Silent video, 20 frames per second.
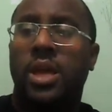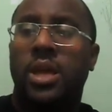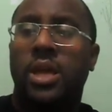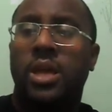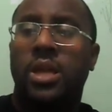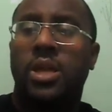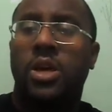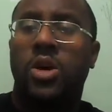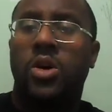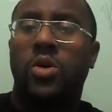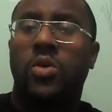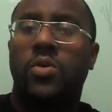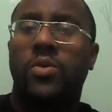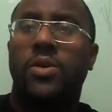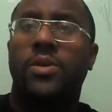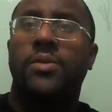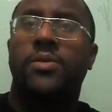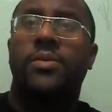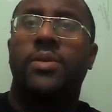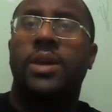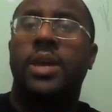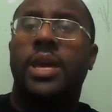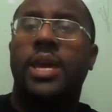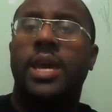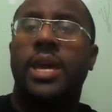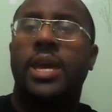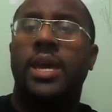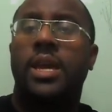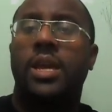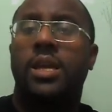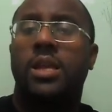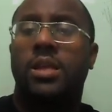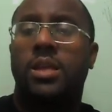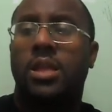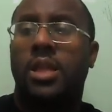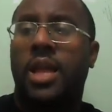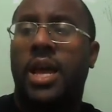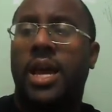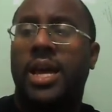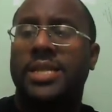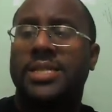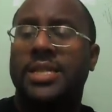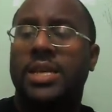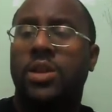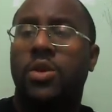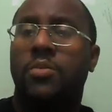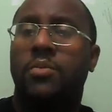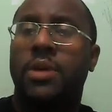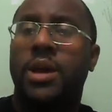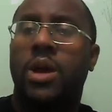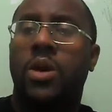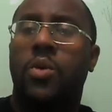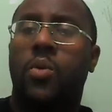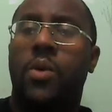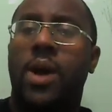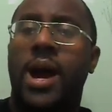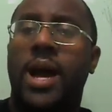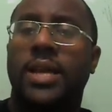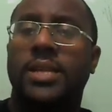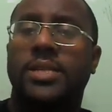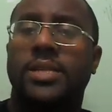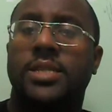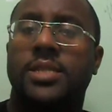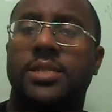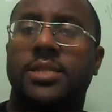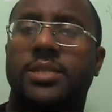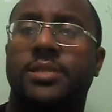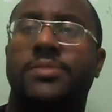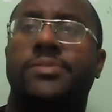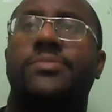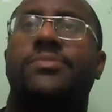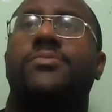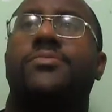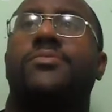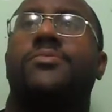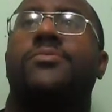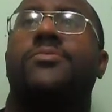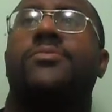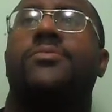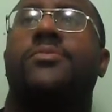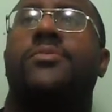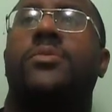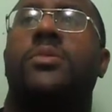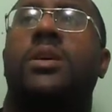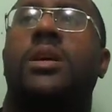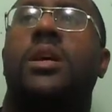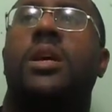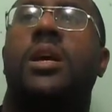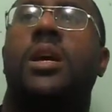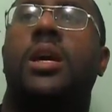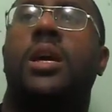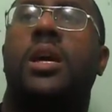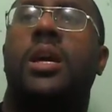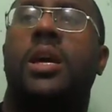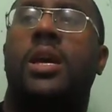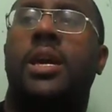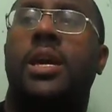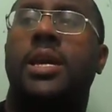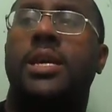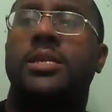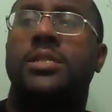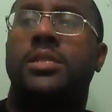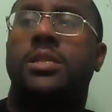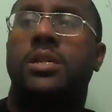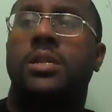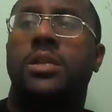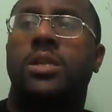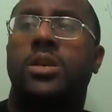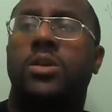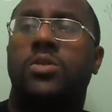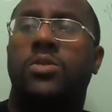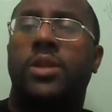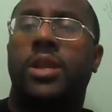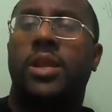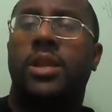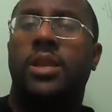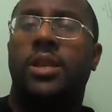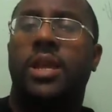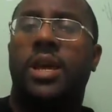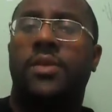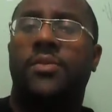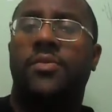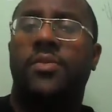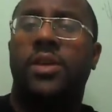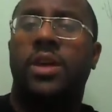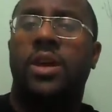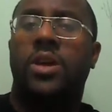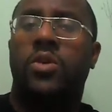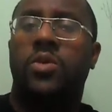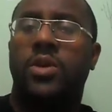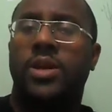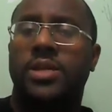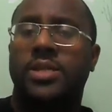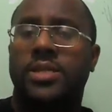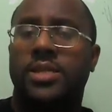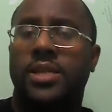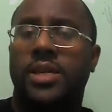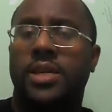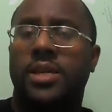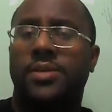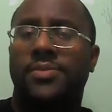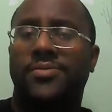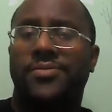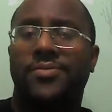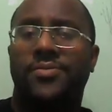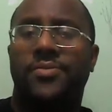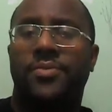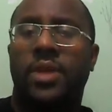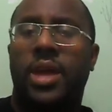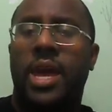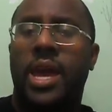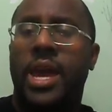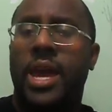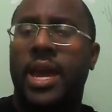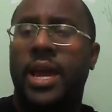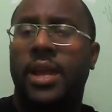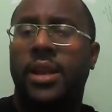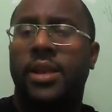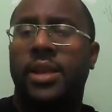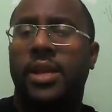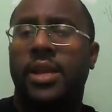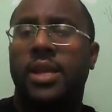you know, he, like I said, Ohmega Watts is, he's, you know, definitely a Christian, and